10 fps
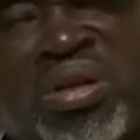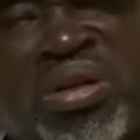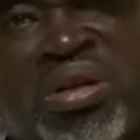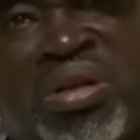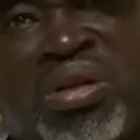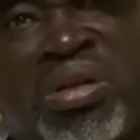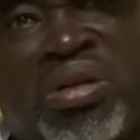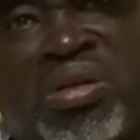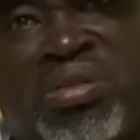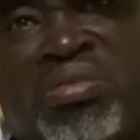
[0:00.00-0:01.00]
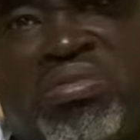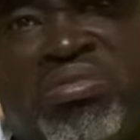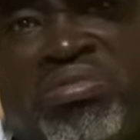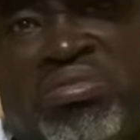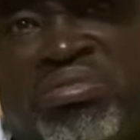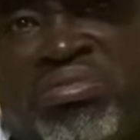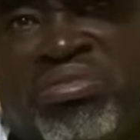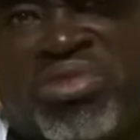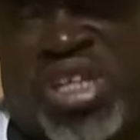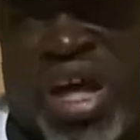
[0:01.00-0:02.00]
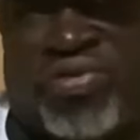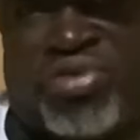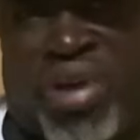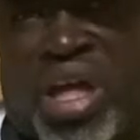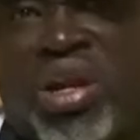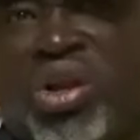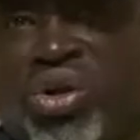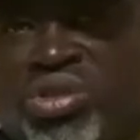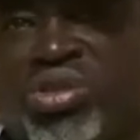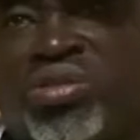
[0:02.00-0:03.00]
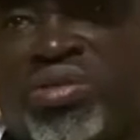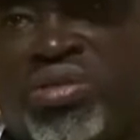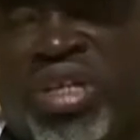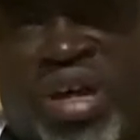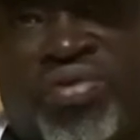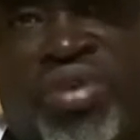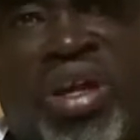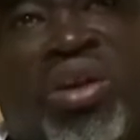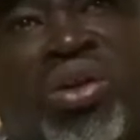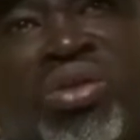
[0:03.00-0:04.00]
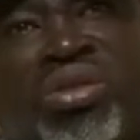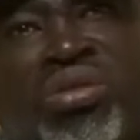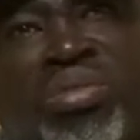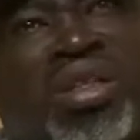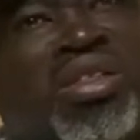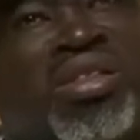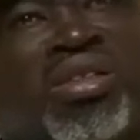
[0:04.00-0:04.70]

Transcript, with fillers: uh, they have tried lots. They have tried lots, but